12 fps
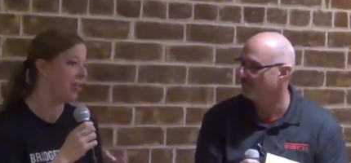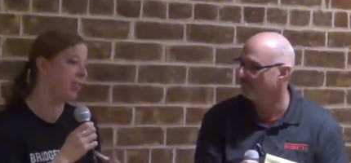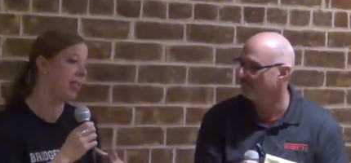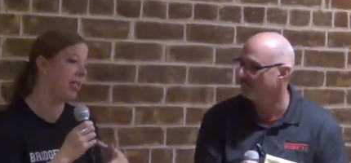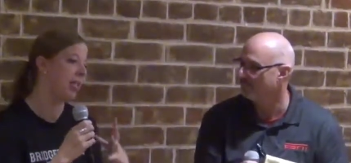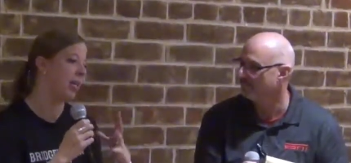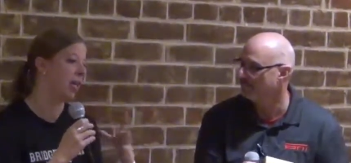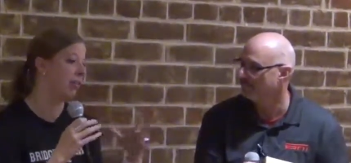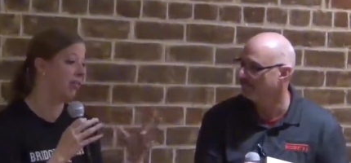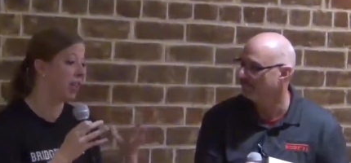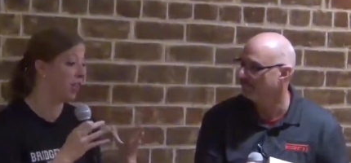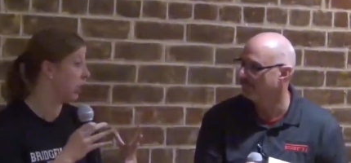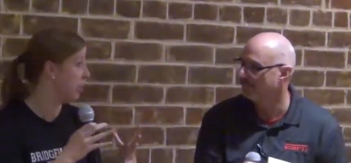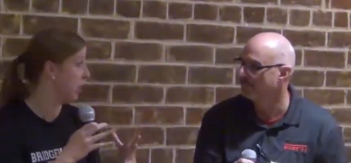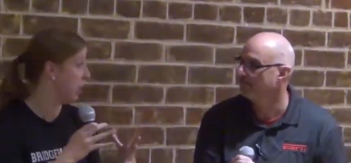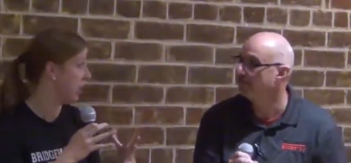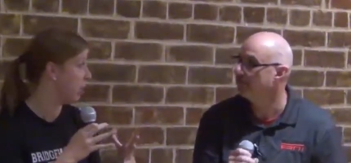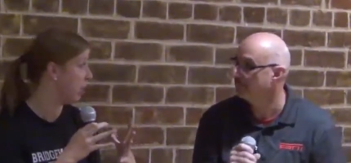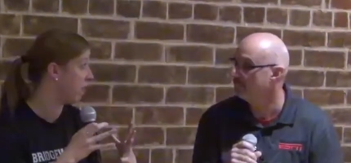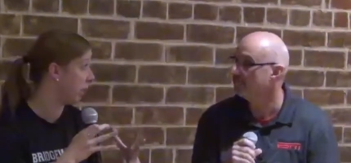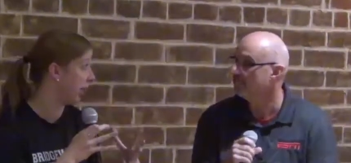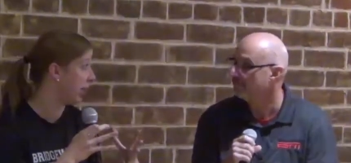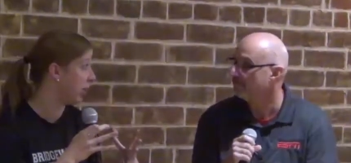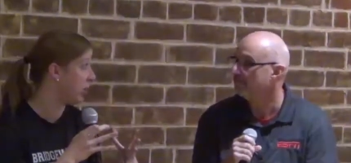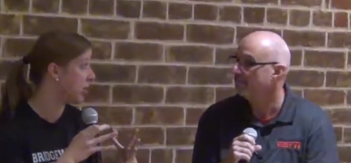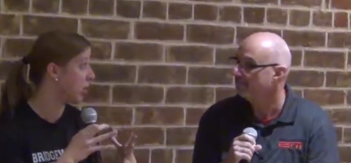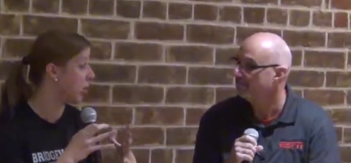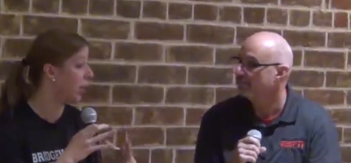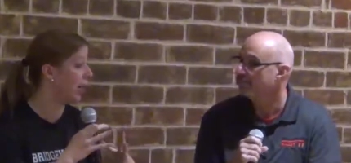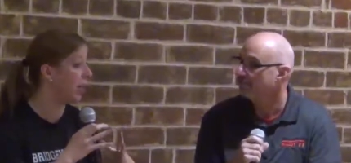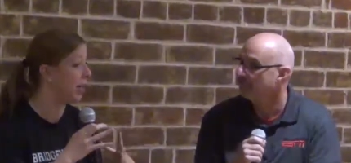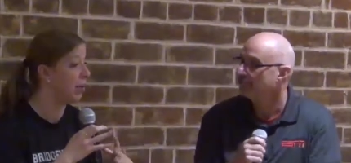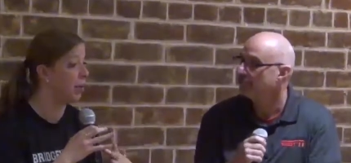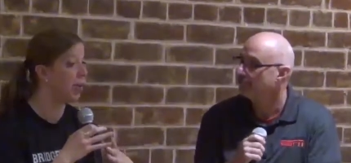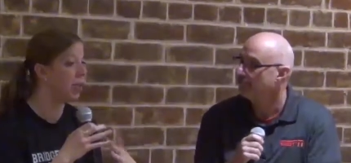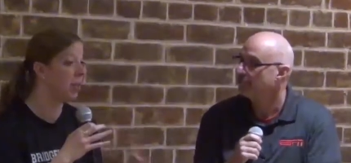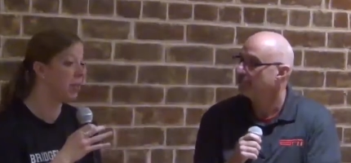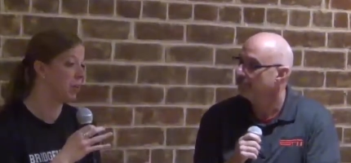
Speaker 1: and see a very limited number of players, or I could go to a club